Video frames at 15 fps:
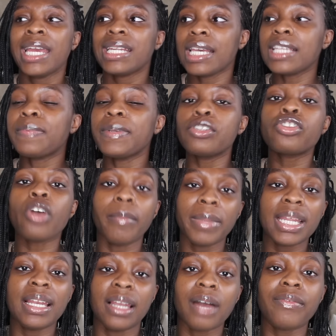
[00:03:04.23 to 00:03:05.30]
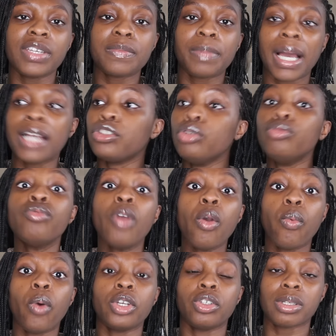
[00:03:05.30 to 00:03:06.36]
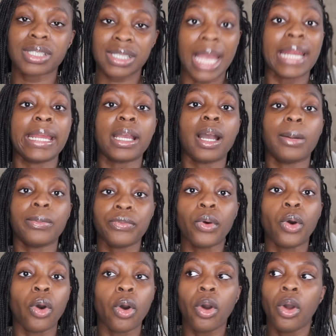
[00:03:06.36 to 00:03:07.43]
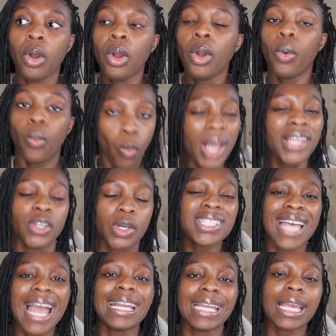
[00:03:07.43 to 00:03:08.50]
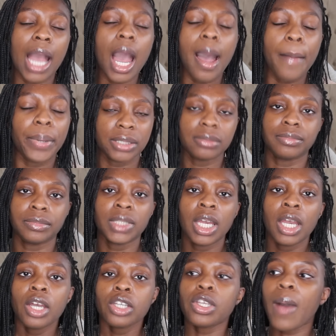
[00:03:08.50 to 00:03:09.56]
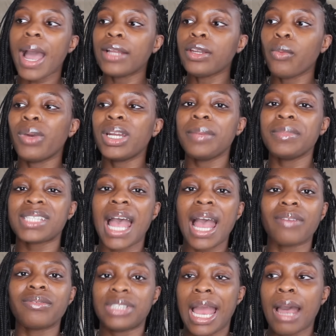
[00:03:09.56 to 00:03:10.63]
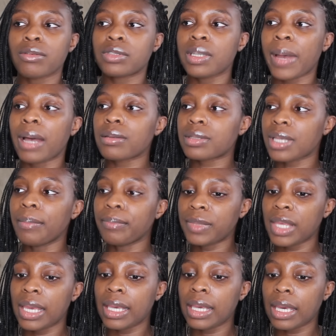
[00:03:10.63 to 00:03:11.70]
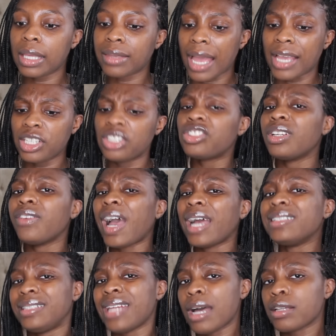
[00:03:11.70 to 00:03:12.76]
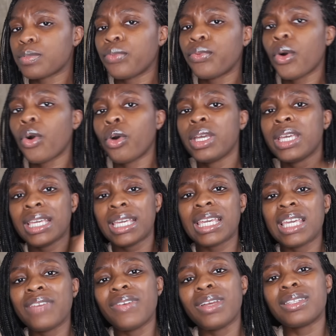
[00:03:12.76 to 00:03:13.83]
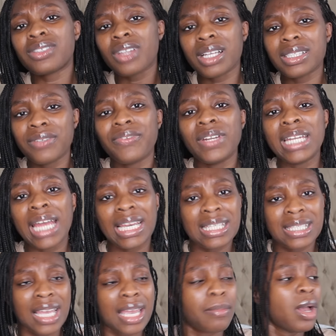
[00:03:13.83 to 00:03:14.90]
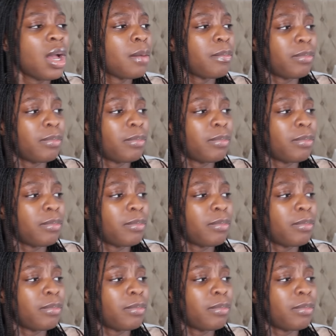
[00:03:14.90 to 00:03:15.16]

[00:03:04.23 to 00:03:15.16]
There's been so many Love is Blind. You know what you're signing up for when you're signing up. So I don't want him to have doubts about something that he should have had doubts before he even started filling out his name.